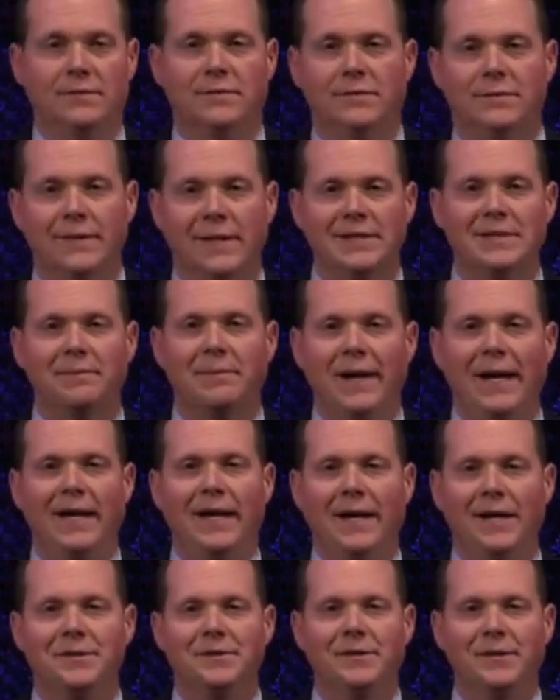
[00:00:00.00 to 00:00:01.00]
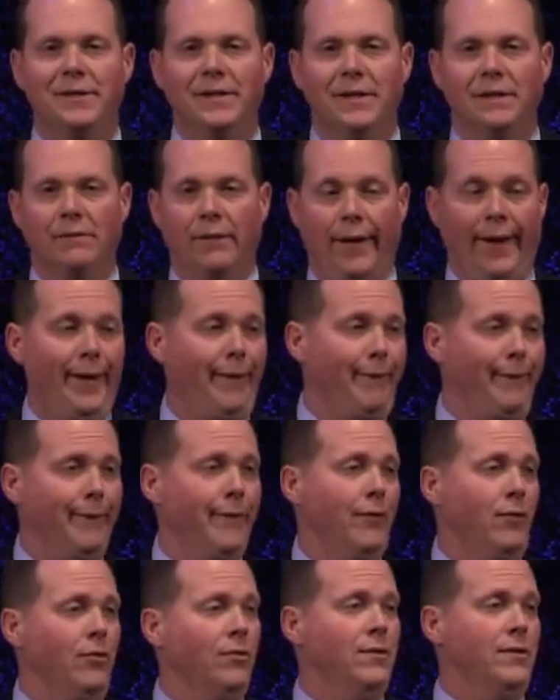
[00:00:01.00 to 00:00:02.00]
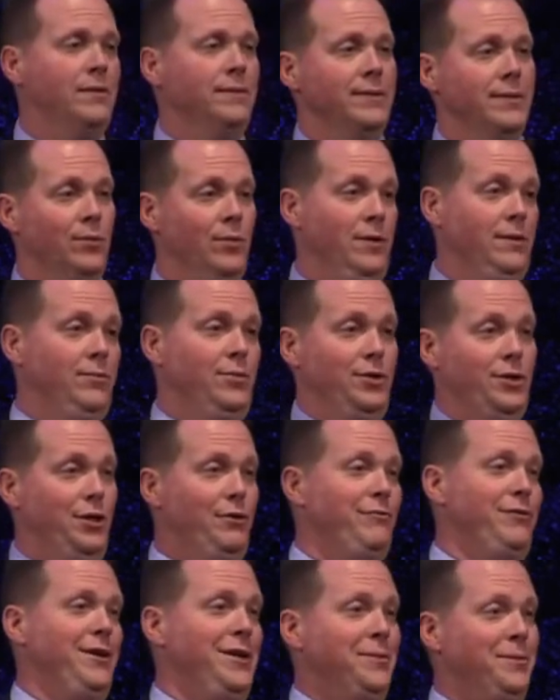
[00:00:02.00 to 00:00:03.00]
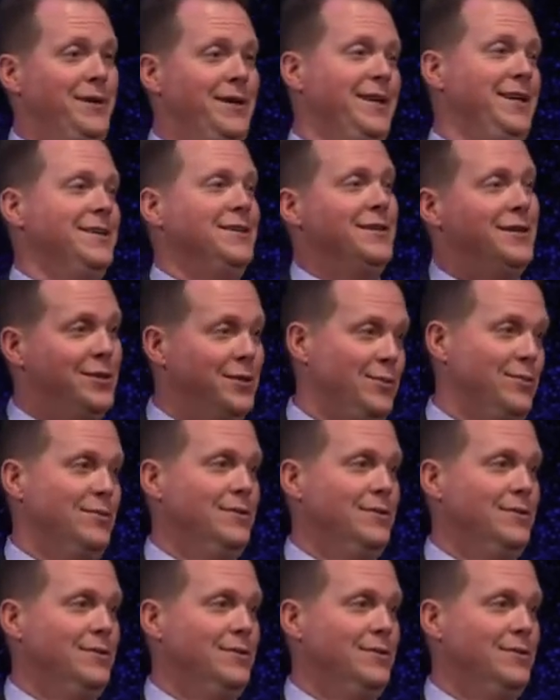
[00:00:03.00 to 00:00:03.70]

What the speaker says: That's a man answering. I don't know. I mean, what do you think we need to do?